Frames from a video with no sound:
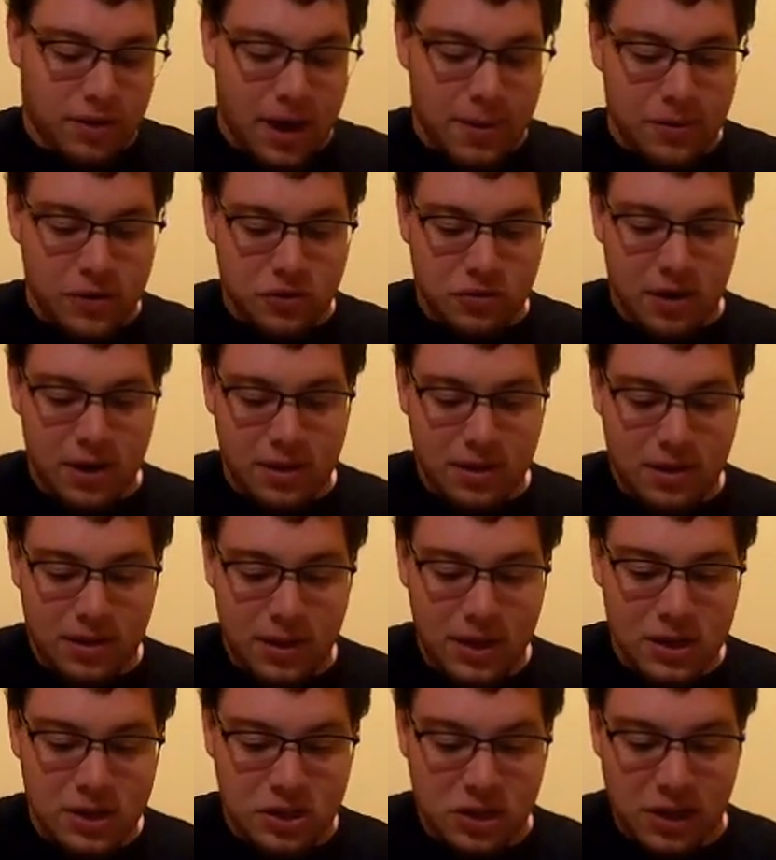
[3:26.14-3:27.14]
Cybertron
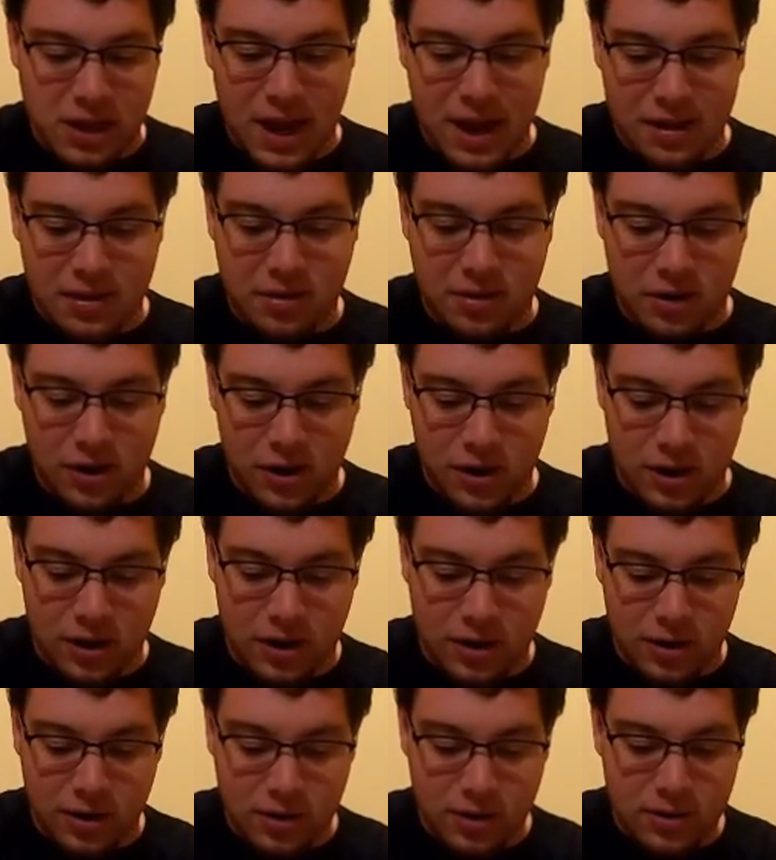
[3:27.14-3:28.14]
Siege
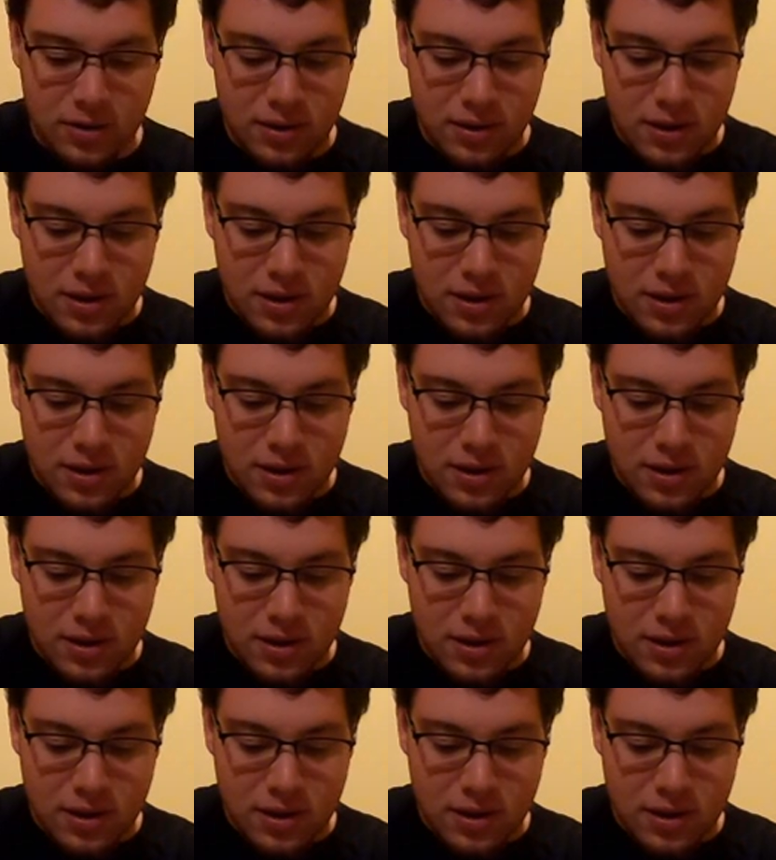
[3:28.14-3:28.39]
Lancer.